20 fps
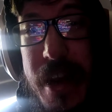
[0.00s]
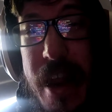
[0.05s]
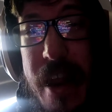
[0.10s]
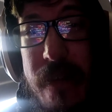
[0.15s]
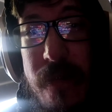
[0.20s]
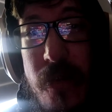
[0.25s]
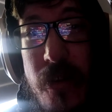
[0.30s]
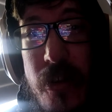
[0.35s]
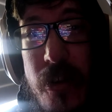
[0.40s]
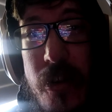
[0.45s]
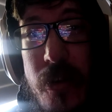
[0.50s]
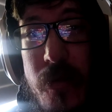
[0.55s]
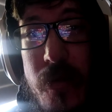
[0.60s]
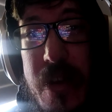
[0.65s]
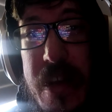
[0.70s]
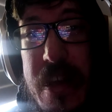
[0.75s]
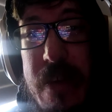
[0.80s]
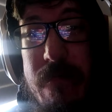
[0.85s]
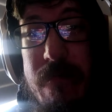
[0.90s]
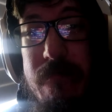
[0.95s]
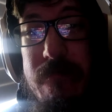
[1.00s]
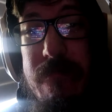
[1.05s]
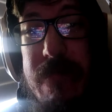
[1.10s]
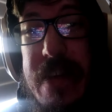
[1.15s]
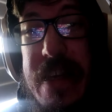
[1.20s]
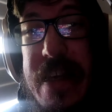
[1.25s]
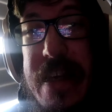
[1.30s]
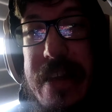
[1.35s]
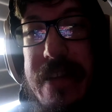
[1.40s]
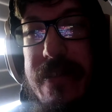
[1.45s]
never
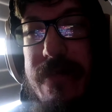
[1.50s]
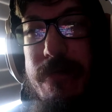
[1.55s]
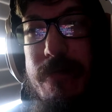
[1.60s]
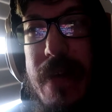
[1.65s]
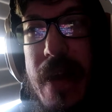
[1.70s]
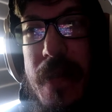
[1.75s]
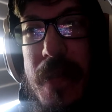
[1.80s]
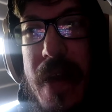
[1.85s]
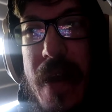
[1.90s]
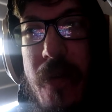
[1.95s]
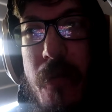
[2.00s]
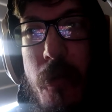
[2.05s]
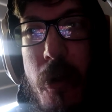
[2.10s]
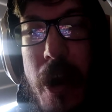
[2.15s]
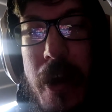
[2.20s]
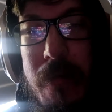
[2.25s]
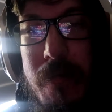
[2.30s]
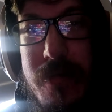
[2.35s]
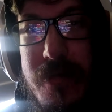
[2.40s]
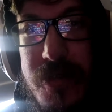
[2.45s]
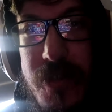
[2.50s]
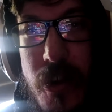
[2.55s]
eat and then run.